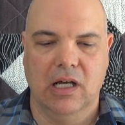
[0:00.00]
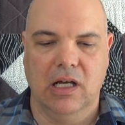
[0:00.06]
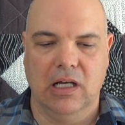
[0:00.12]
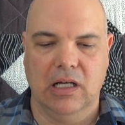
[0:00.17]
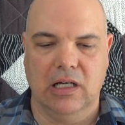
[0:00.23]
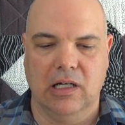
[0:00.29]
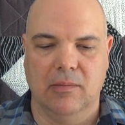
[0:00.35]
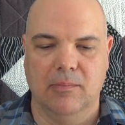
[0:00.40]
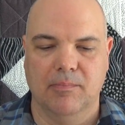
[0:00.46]

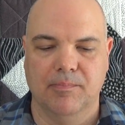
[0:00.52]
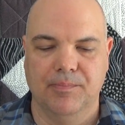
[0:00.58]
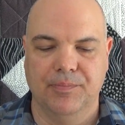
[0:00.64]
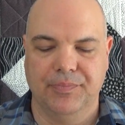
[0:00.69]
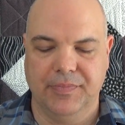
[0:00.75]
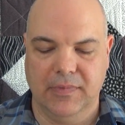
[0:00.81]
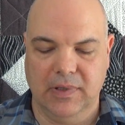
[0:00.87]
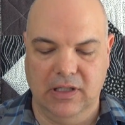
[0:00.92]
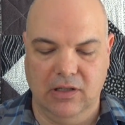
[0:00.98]

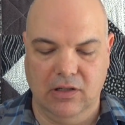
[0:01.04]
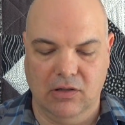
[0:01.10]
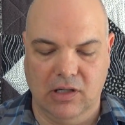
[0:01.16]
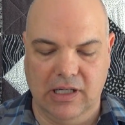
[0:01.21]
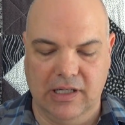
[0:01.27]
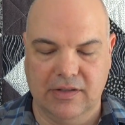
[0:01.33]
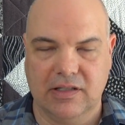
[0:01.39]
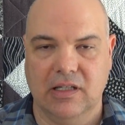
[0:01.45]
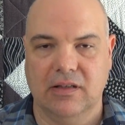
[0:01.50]
You know,
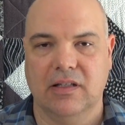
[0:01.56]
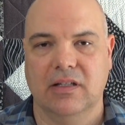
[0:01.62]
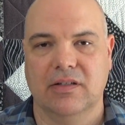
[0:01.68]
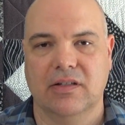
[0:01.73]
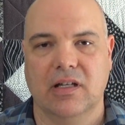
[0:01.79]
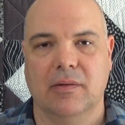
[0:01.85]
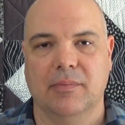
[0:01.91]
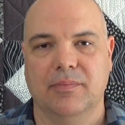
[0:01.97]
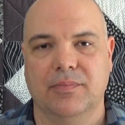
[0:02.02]
I sent
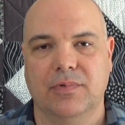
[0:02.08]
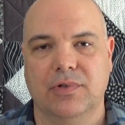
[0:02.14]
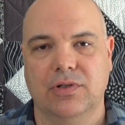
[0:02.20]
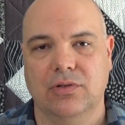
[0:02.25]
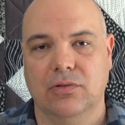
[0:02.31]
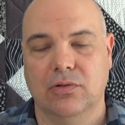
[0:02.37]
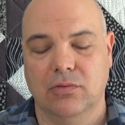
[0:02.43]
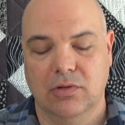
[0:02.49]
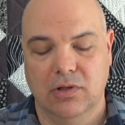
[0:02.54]
this up
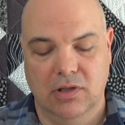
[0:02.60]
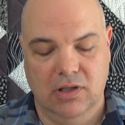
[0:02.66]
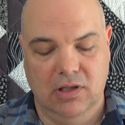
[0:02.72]
to